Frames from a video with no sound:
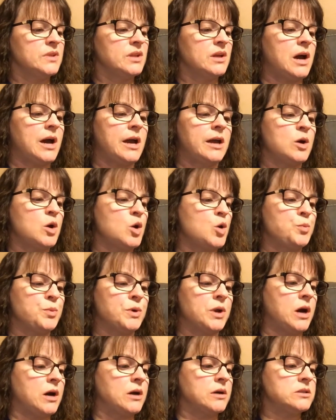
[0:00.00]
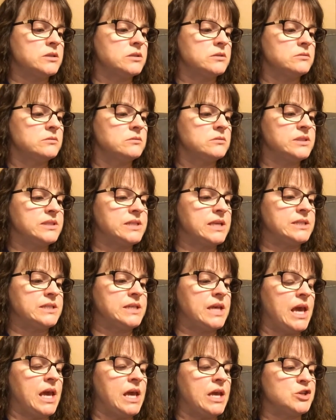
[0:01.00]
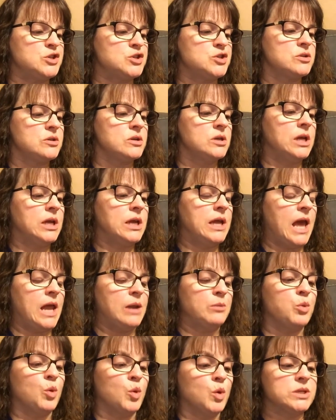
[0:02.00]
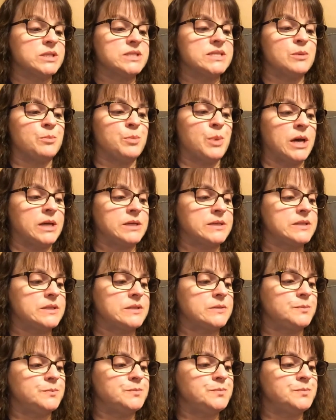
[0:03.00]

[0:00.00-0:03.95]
I hope not, says Gage, and boards the bus.